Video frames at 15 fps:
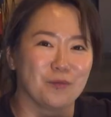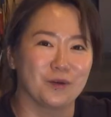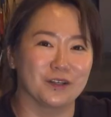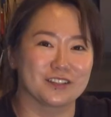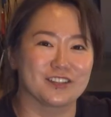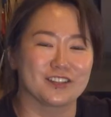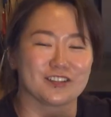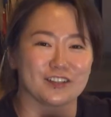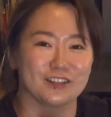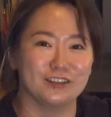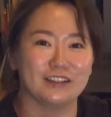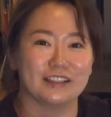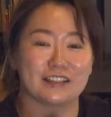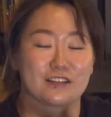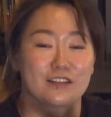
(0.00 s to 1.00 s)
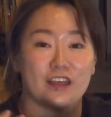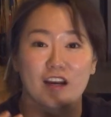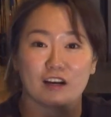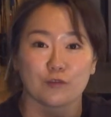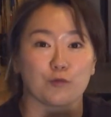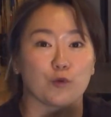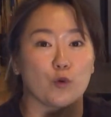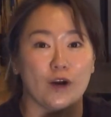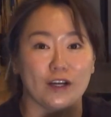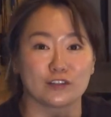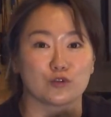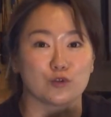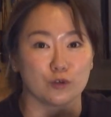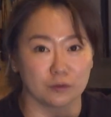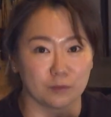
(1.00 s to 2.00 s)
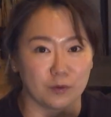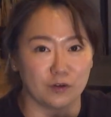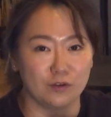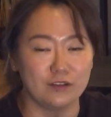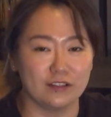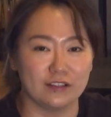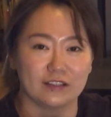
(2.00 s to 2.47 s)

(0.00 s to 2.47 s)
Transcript: but still they are quite doable.